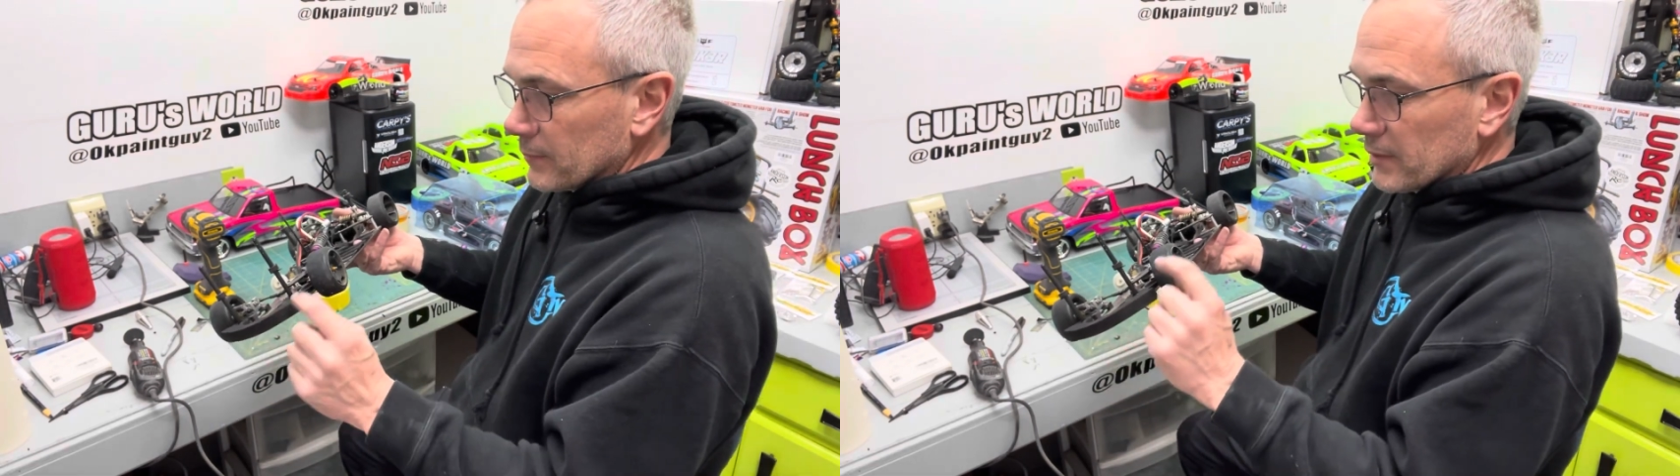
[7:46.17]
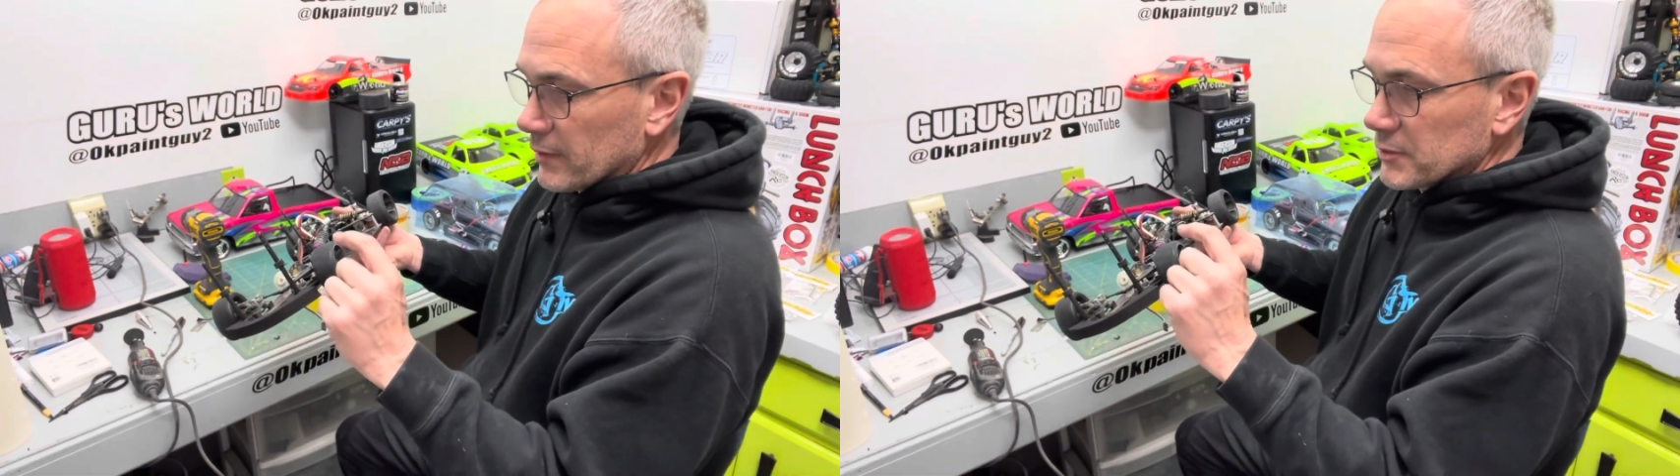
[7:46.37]
I'm
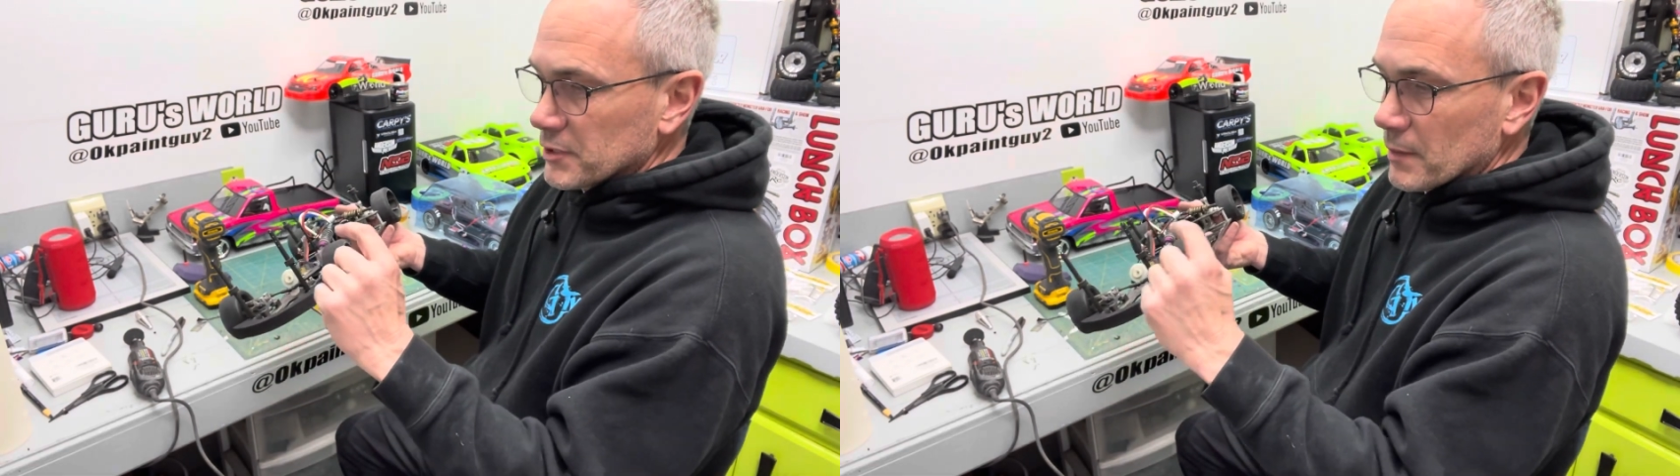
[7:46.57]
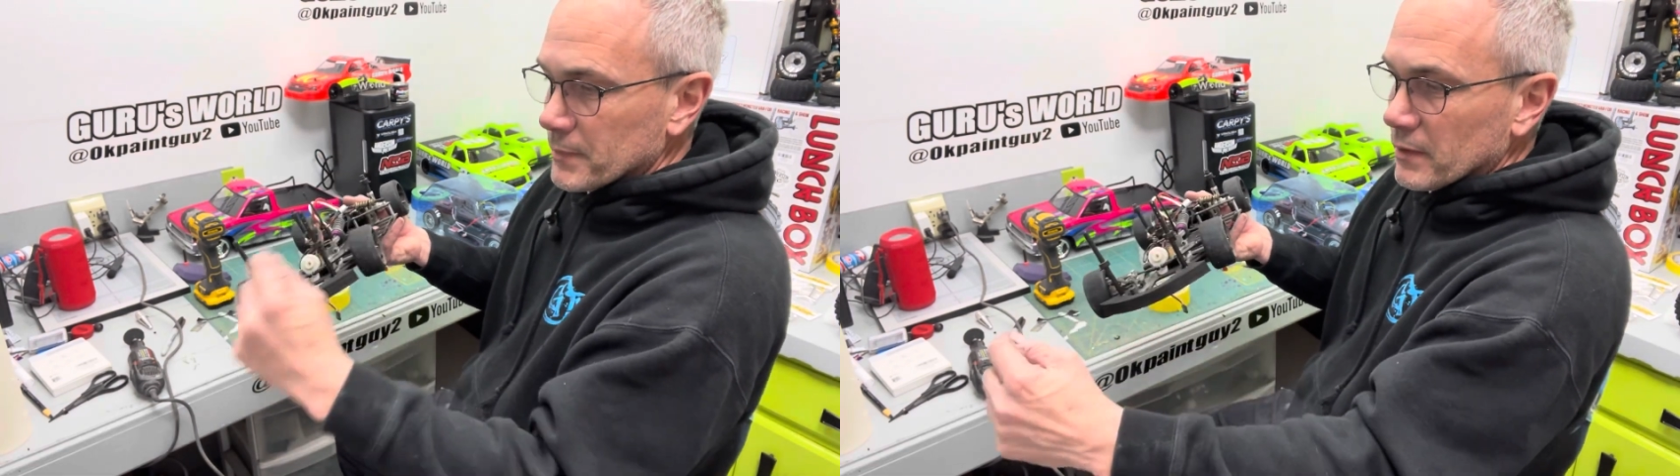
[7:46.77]
getting ready to
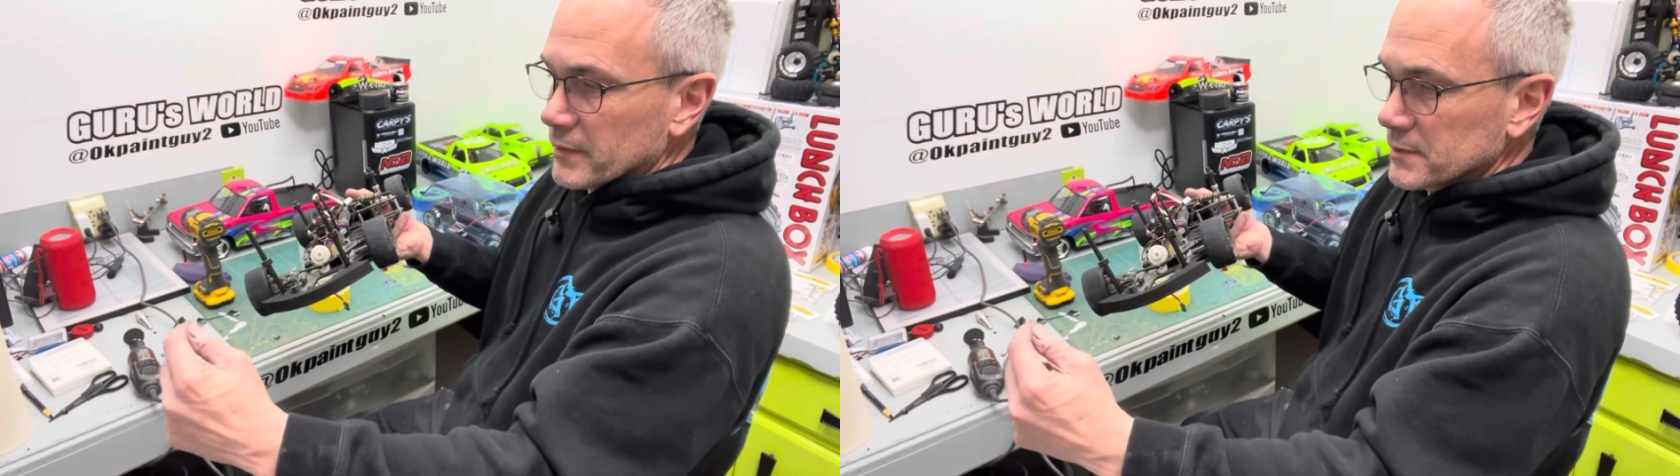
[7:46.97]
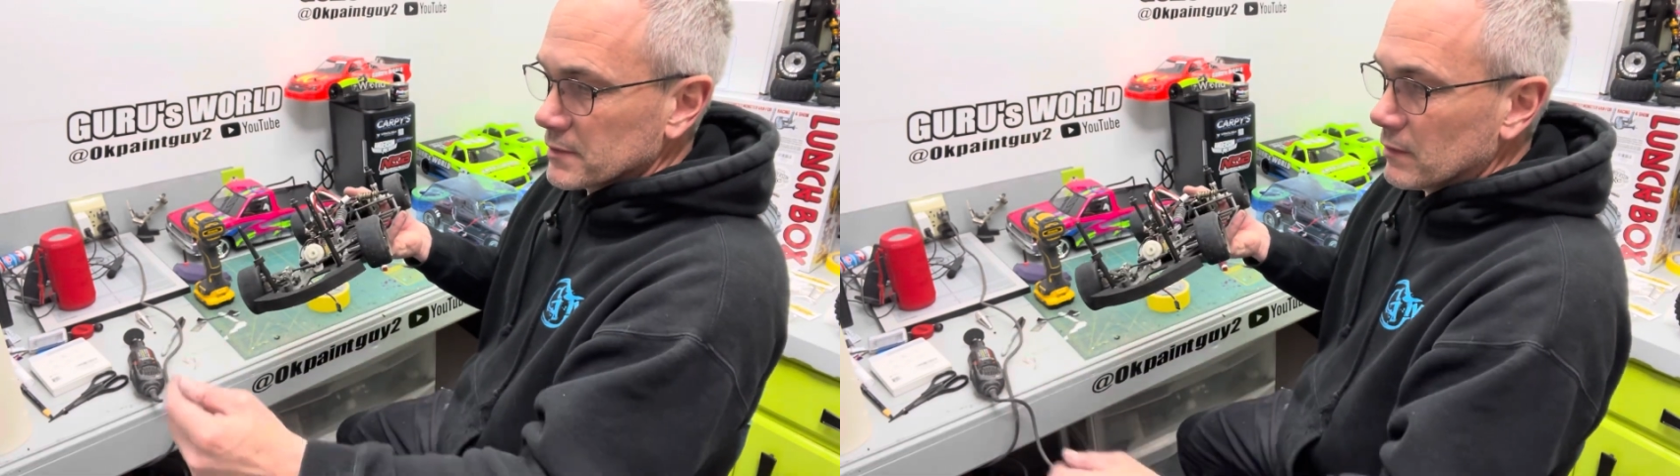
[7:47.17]
chop all
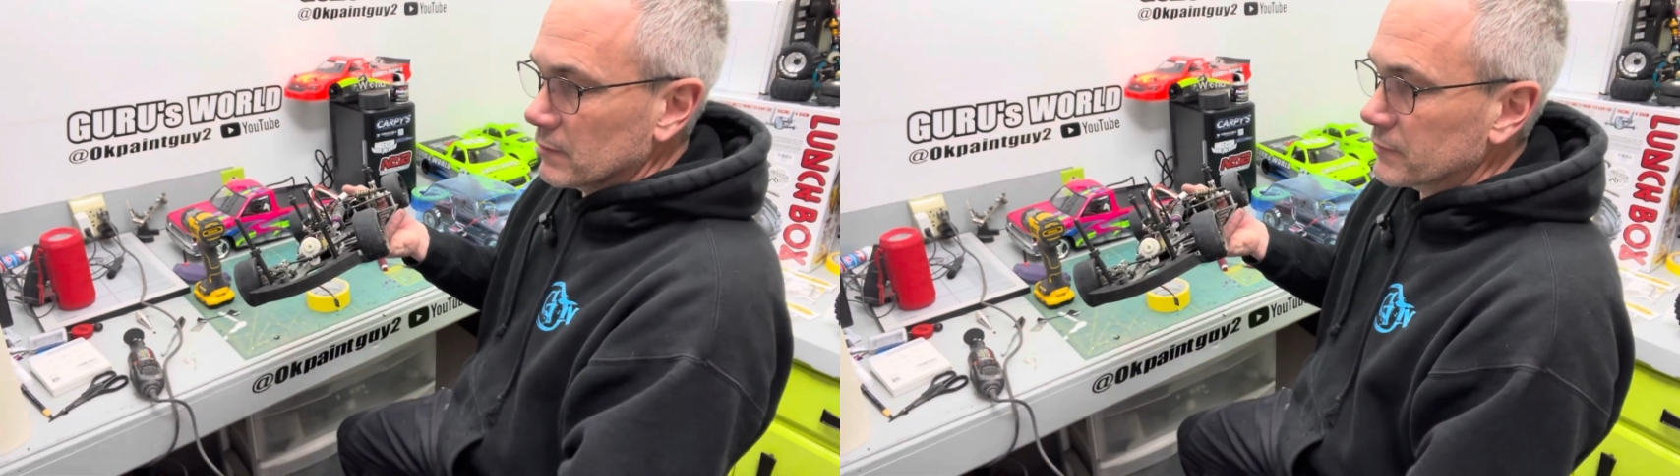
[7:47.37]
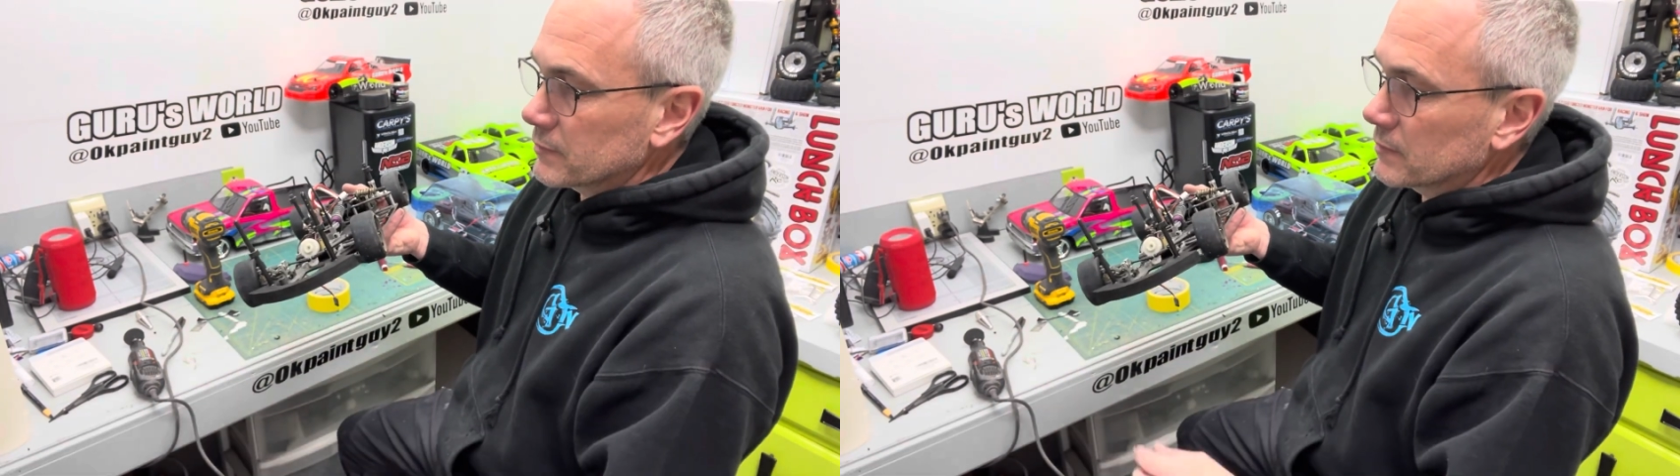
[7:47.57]
this off.